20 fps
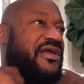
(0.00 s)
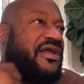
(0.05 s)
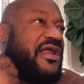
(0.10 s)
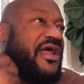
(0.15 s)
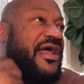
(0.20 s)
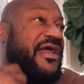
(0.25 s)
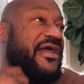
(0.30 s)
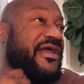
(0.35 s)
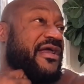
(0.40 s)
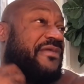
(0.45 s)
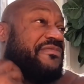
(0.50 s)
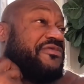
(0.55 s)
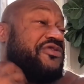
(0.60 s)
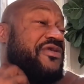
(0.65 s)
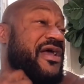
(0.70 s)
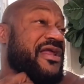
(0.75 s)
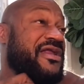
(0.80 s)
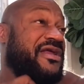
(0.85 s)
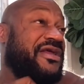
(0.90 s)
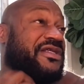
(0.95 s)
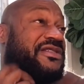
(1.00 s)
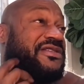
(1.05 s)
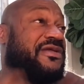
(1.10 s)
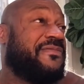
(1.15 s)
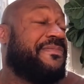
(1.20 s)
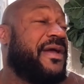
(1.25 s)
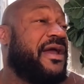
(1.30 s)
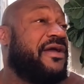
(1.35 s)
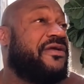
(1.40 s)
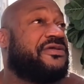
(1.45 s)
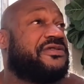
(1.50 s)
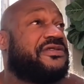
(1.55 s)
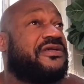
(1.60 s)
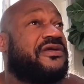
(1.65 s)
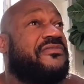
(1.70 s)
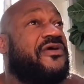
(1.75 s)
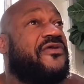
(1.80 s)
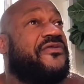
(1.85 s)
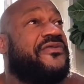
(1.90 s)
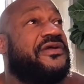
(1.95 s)
And I had kept trying to get some painters to
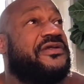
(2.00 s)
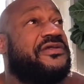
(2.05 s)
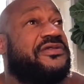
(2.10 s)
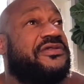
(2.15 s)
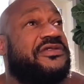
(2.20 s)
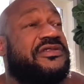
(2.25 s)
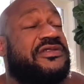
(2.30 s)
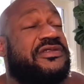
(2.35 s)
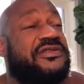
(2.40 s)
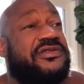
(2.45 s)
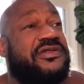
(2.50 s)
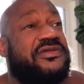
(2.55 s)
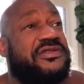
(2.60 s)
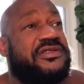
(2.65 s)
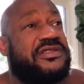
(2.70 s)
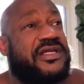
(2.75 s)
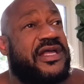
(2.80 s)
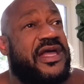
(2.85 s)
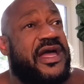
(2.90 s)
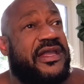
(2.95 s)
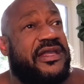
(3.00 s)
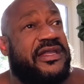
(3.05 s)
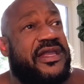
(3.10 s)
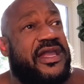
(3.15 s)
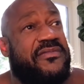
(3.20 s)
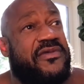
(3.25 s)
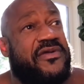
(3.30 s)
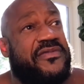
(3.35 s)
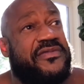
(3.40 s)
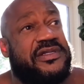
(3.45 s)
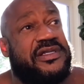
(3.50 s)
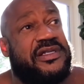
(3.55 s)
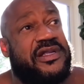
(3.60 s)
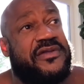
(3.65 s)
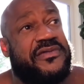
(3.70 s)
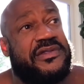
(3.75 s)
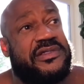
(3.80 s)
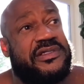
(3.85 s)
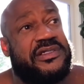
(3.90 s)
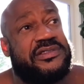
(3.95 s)
come over here and do this. And so this guy, he came over and did
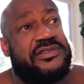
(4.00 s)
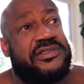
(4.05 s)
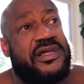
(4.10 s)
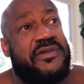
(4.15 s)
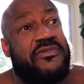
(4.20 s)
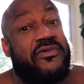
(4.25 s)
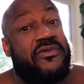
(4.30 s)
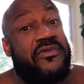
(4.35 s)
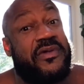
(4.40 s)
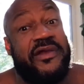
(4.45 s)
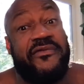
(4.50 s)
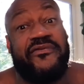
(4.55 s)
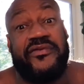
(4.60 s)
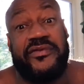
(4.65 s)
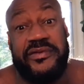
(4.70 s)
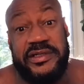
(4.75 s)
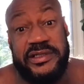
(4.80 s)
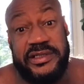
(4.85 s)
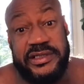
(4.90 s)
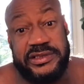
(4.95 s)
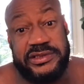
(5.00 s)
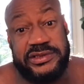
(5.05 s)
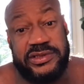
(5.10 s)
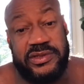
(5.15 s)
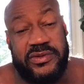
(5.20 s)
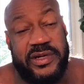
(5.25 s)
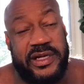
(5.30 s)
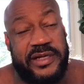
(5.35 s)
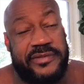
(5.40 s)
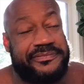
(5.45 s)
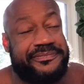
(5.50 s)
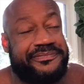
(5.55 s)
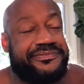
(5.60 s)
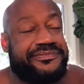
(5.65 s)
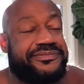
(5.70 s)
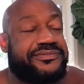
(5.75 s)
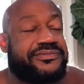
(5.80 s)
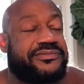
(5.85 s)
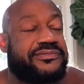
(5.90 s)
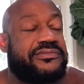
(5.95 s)
everything. So I'm grateful he did show up
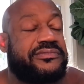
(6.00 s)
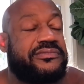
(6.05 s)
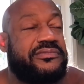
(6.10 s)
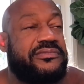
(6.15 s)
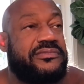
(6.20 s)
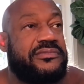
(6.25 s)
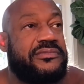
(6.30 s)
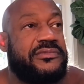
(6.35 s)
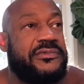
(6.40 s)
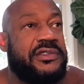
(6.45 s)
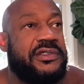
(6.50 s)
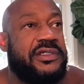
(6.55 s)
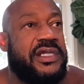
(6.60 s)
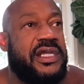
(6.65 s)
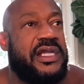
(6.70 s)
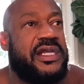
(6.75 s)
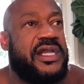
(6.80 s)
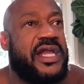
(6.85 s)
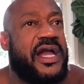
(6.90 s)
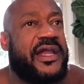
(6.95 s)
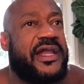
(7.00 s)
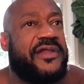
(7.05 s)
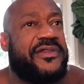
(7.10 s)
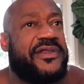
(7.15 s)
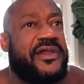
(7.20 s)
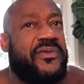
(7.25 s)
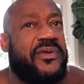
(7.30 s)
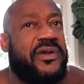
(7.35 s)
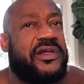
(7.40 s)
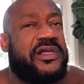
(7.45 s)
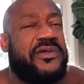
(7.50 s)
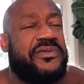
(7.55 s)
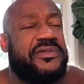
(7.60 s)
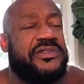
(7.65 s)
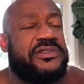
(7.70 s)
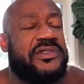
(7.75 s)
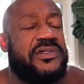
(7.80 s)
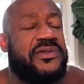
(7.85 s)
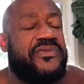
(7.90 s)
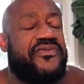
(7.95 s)
and knock out that work. He
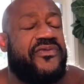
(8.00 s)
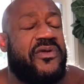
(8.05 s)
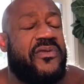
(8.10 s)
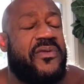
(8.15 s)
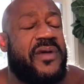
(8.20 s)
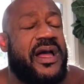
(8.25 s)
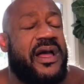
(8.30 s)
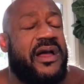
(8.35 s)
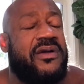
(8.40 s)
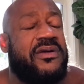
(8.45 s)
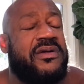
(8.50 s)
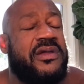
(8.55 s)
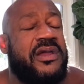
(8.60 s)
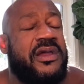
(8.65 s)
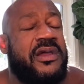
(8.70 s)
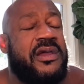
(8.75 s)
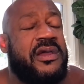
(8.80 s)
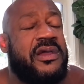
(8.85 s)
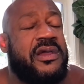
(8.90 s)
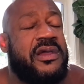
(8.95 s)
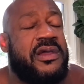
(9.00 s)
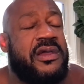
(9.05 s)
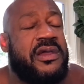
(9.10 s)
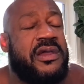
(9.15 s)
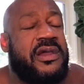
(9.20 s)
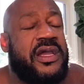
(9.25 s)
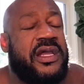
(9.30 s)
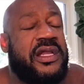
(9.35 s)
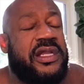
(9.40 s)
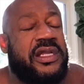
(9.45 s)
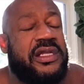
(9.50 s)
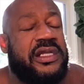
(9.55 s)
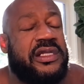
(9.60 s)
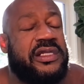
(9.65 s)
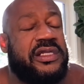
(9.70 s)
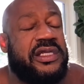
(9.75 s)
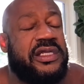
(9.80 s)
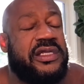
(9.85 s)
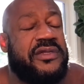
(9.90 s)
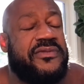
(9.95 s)
was here for a while. And he
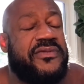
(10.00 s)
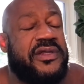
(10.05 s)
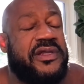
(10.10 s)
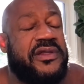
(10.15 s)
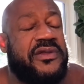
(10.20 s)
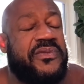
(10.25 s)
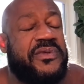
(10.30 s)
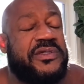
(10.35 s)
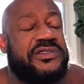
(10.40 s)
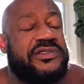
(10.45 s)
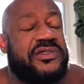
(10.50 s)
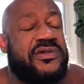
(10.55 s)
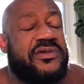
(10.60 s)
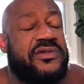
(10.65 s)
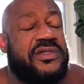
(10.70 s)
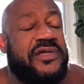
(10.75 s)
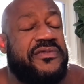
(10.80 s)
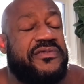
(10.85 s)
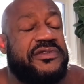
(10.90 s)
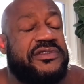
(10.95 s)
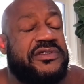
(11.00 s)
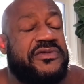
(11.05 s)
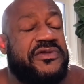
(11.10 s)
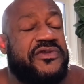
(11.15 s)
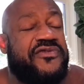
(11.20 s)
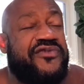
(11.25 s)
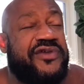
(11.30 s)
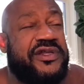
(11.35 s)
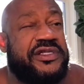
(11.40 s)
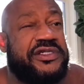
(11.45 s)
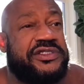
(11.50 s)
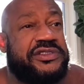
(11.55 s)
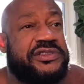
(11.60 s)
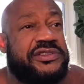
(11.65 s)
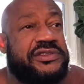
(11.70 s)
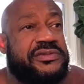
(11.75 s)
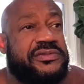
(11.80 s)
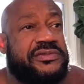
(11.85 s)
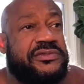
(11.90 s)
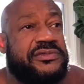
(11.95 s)
didn't leave. He wasn't going to leave until it was finished.
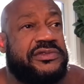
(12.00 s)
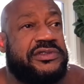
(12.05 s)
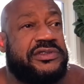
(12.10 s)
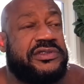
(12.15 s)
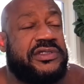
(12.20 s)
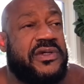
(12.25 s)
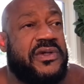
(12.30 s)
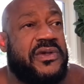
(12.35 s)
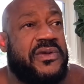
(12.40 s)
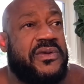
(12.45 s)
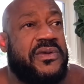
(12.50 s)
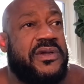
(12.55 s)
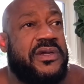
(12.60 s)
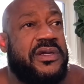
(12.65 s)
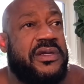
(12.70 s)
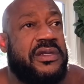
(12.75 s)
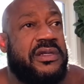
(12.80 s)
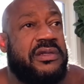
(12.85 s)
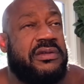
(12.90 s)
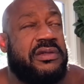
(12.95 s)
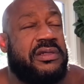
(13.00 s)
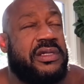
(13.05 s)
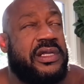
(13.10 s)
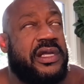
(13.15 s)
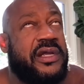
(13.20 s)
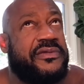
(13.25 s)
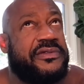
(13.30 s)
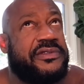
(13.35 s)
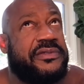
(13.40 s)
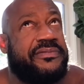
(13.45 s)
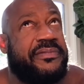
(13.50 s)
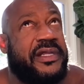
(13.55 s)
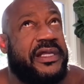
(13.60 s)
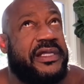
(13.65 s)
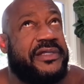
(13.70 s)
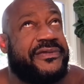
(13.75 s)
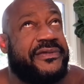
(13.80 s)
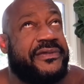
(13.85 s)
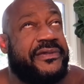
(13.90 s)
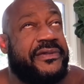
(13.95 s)
So that was a
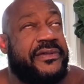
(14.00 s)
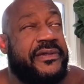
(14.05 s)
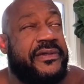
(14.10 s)
blessing.